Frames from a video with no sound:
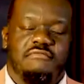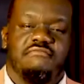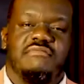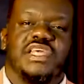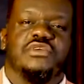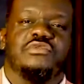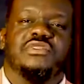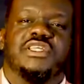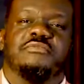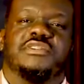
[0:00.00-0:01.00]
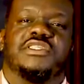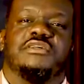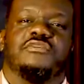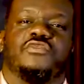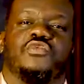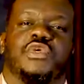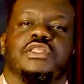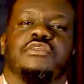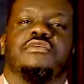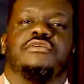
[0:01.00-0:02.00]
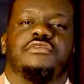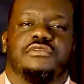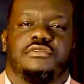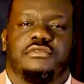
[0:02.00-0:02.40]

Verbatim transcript: mingled themselves with the Lord.